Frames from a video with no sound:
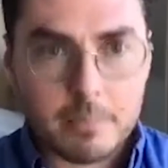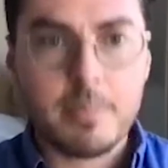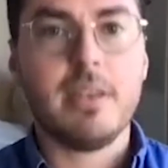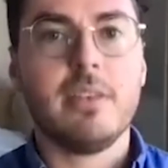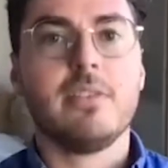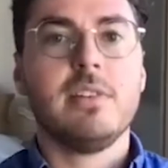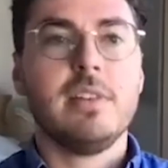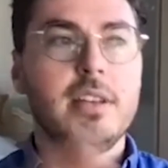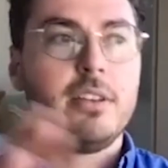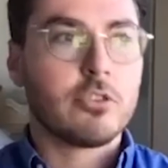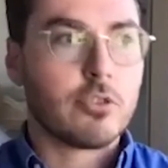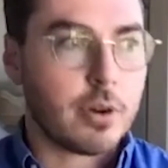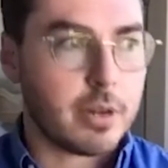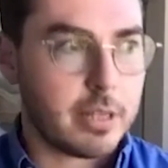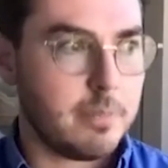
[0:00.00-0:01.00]
the business.
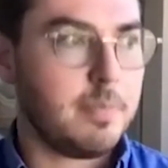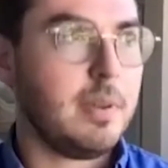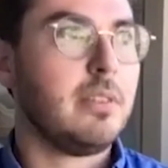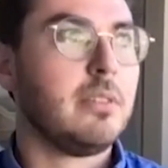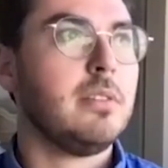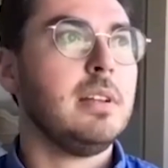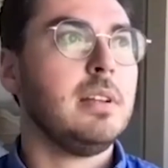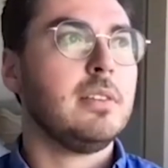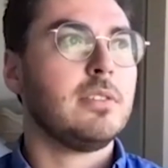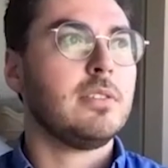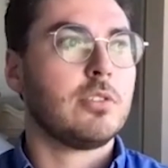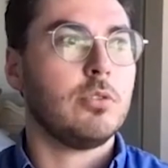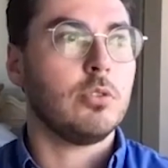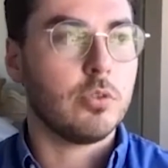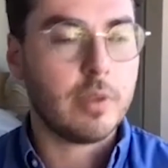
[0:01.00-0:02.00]

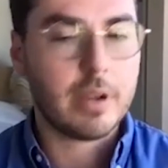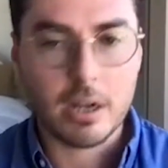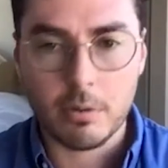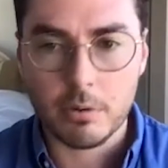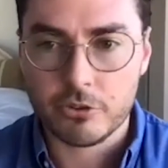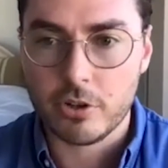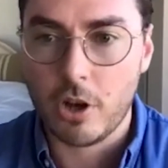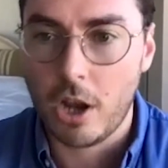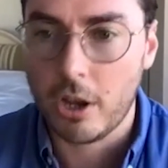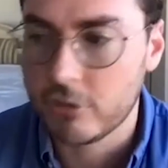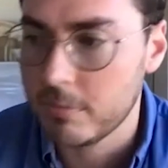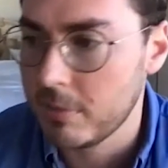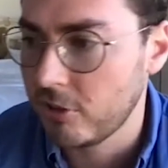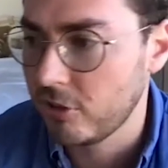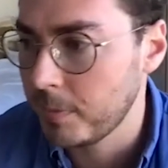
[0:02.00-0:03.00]
Scooterino was an
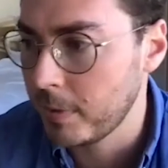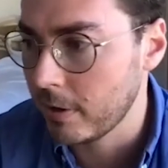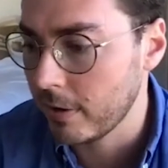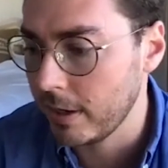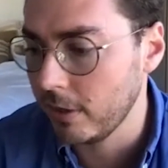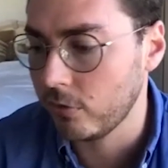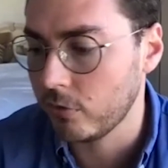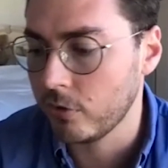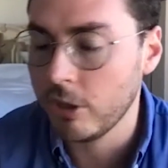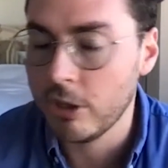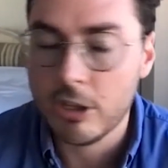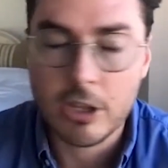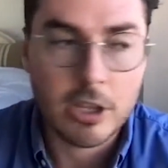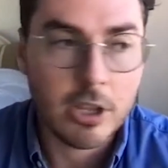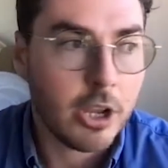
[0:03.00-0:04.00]
awesome experience.
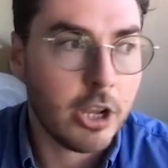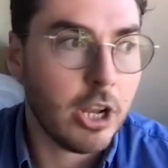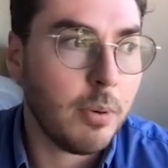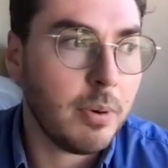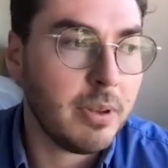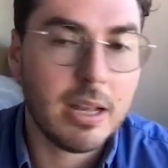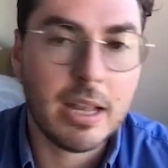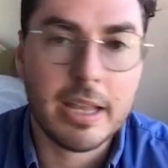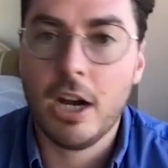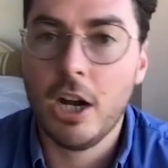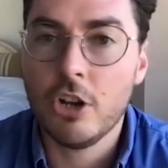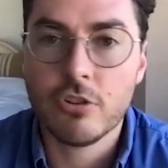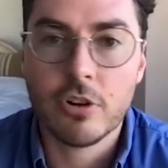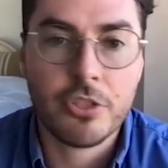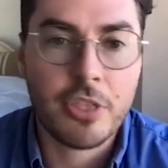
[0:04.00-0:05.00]
We did like
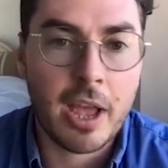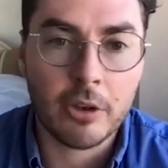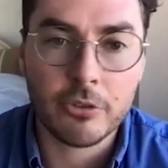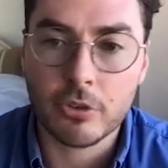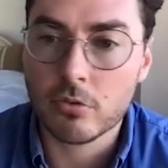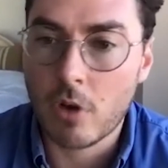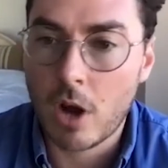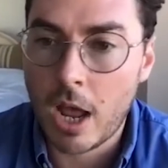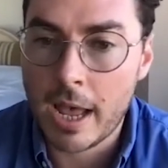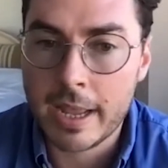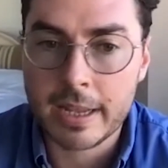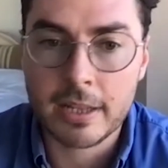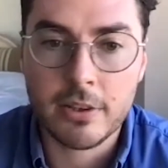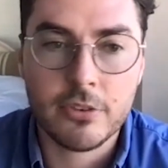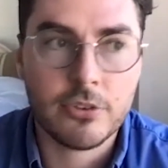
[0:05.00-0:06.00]
100,000
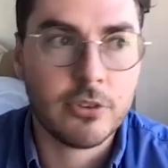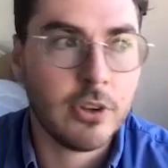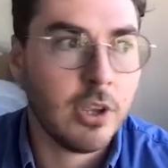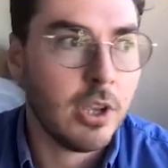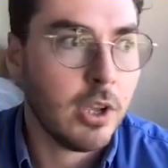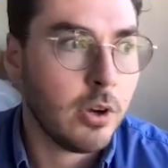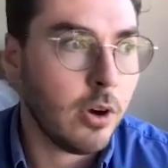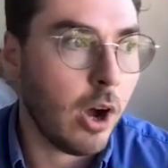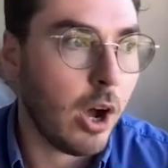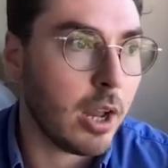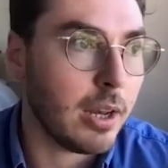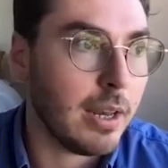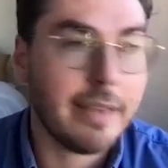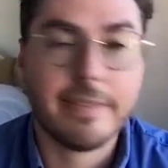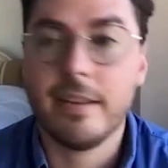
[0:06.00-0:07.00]
rides
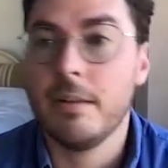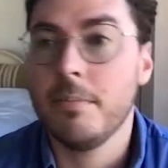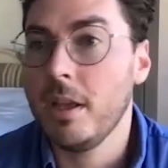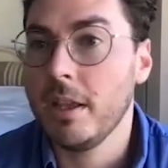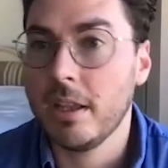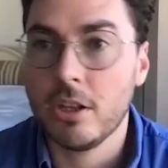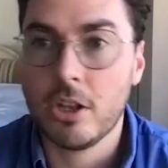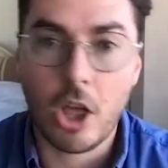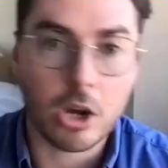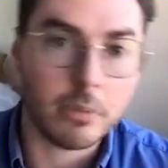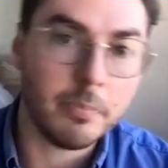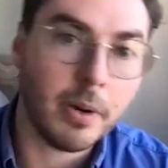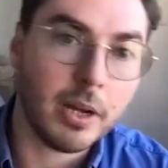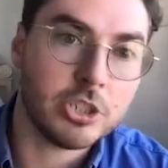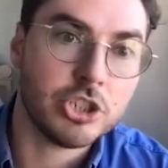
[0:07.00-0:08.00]
on less than $1 million
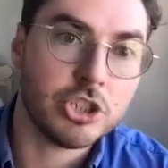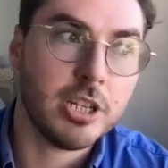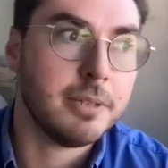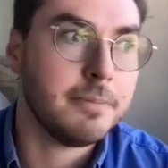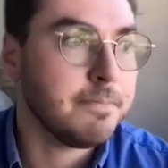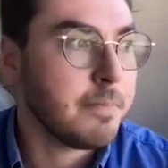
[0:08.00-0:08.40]
budget.